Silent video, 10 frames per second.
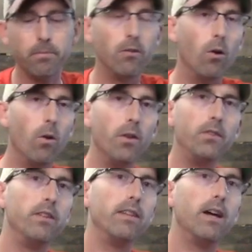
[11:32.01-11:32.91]
The only
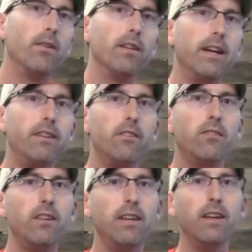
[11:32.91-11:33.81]
thing that I would like to
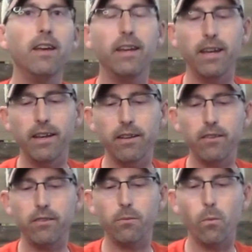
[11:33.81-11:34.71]
see
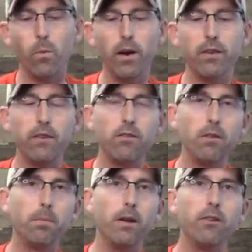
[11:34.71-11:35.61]
is where this
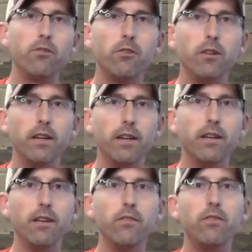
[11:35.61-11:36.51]
compressor
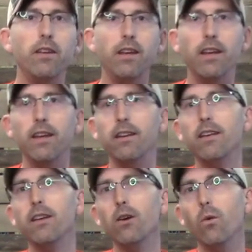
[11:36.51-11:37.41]
is
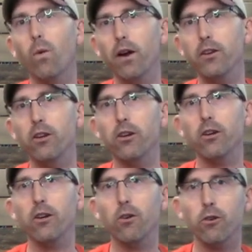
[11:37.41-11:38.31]
in one
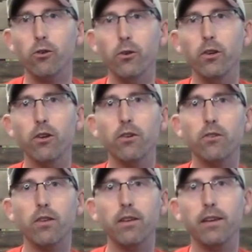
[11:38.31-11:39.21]
year or two
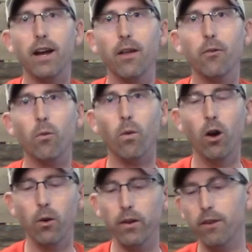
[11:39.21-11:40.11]
years down the road.